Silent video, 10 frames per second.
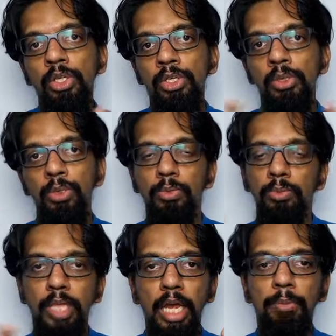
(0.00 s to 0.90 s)
So
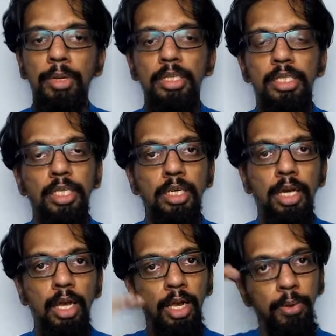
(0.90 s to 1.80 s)
that basic
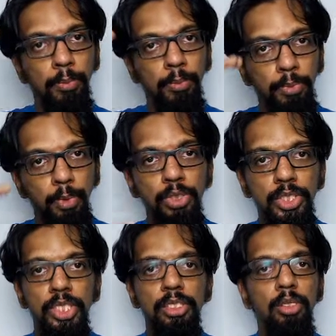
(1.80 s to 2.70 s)

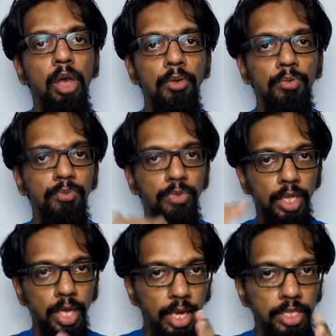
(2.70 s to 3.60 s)
process of
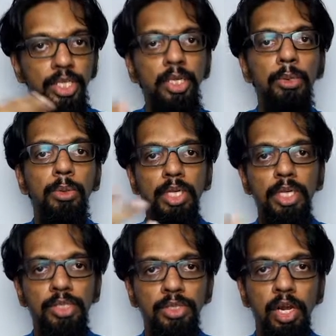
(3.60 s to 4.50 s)

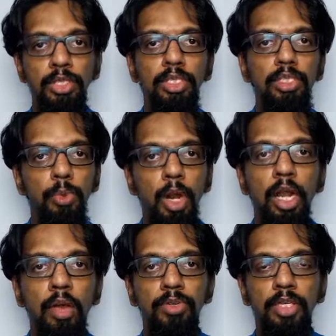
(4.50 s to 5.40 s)
executing instructions
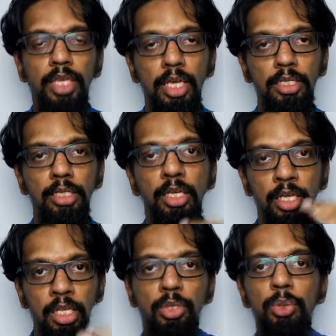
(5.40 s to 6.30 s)
one after the other
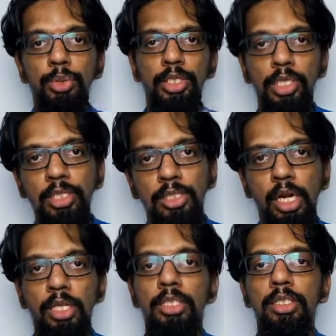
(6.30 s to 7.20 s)
through this
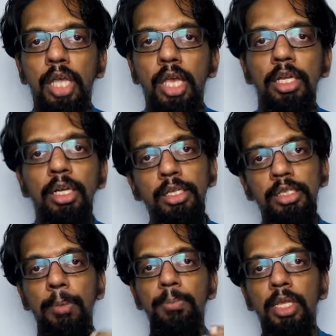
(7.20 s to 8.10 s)
instruction cycle
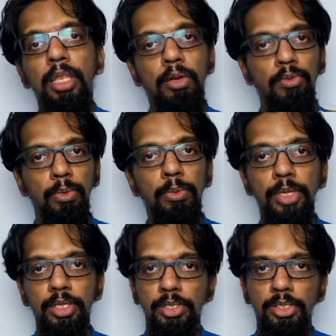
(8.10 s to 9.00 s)
is something that we will
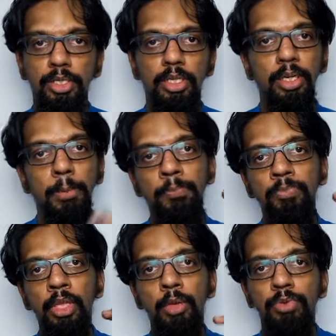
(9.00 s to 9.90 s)
be interested in
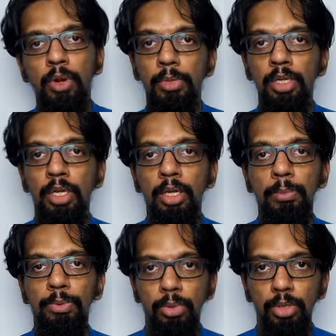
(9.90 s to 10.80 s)
from a
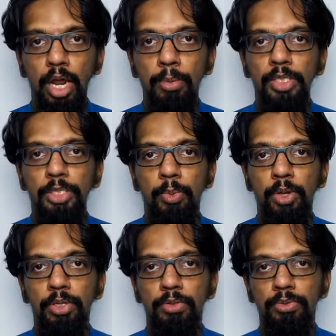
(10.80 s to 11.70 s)
programmer's
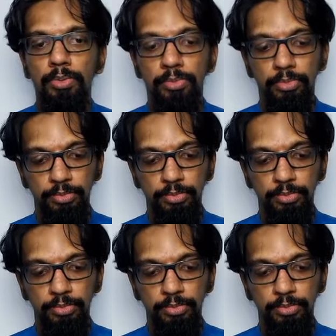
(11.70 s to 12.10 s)
point of view.